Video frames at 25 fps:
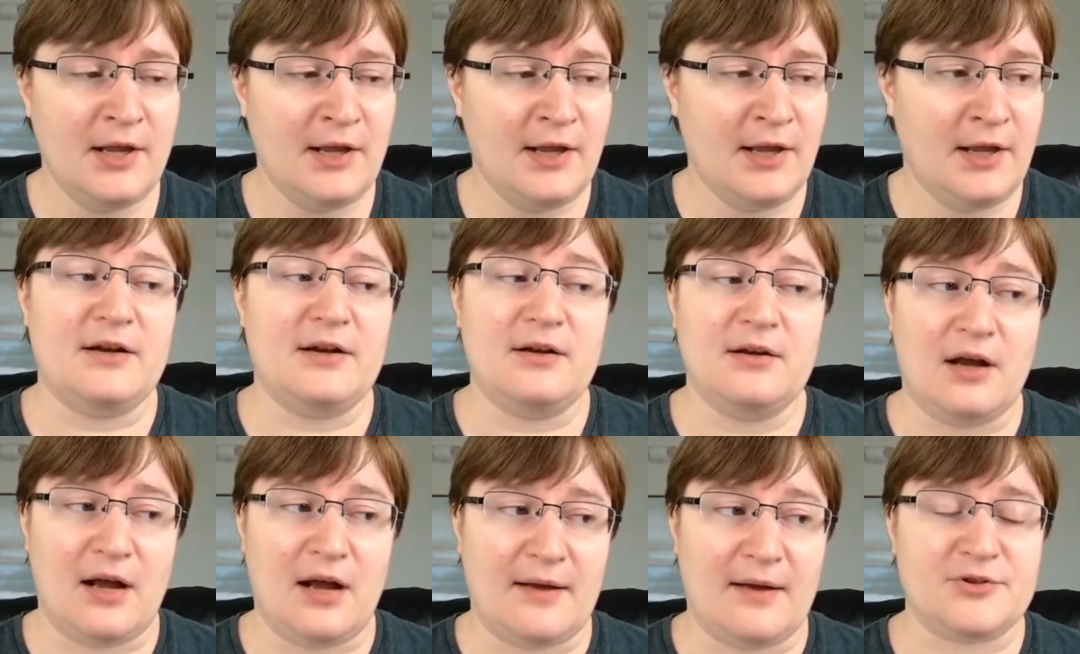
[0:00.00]

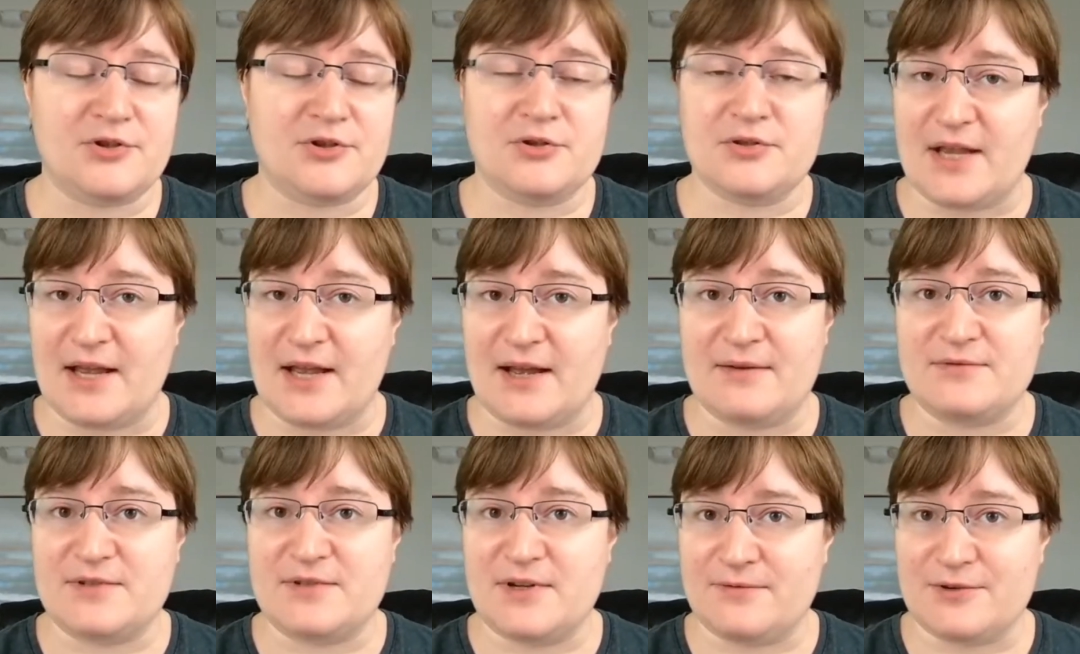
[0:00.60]
But officers
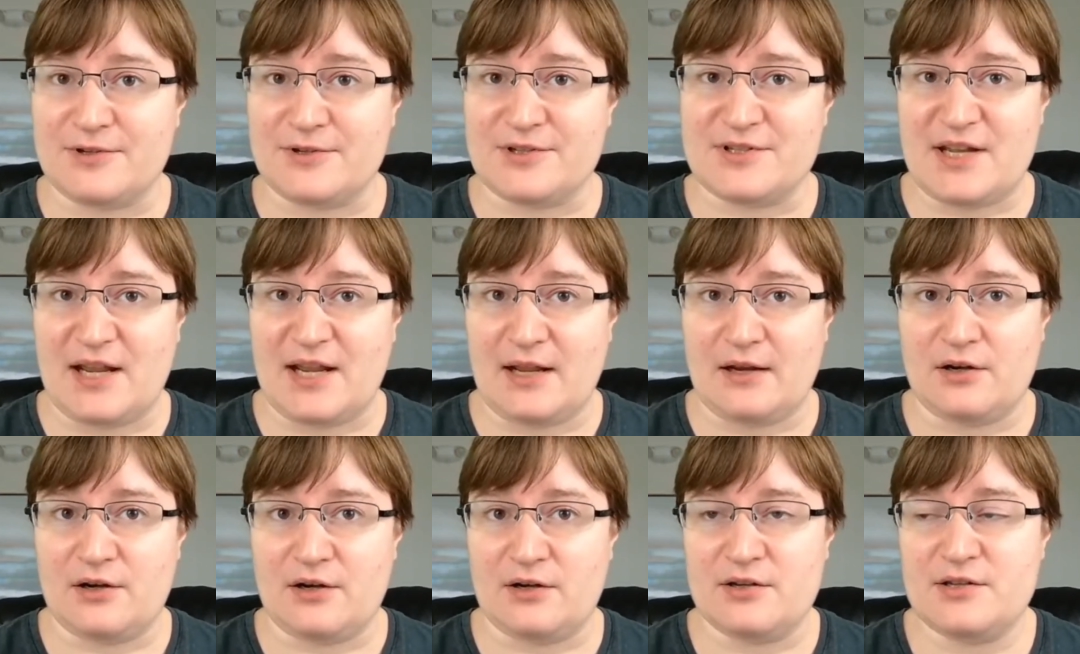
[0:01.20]
have different
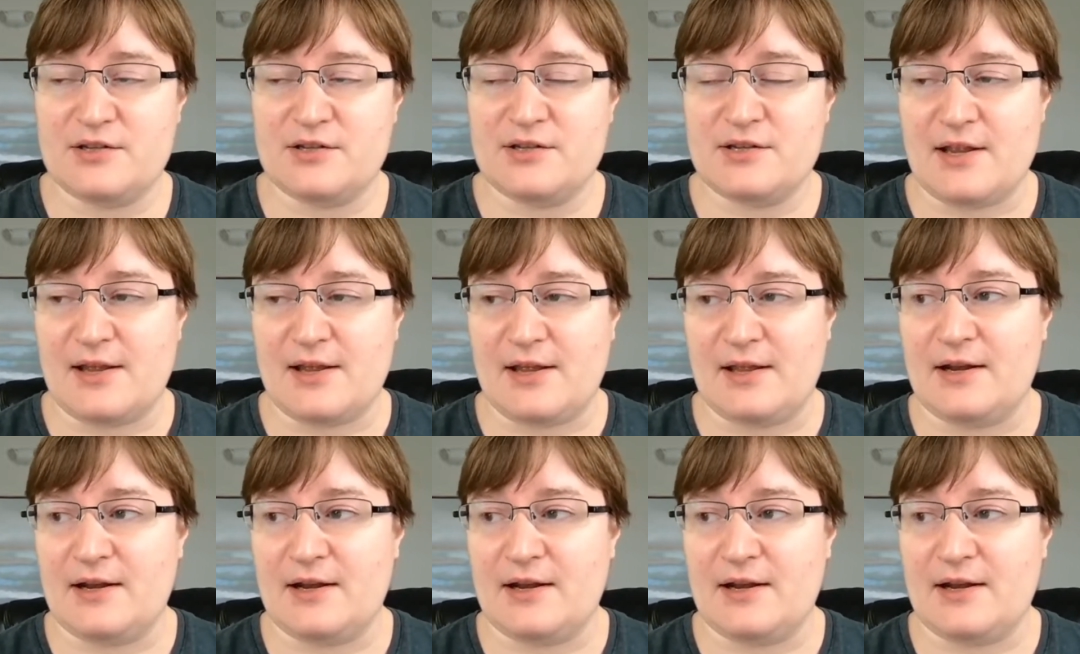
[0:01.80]
standards.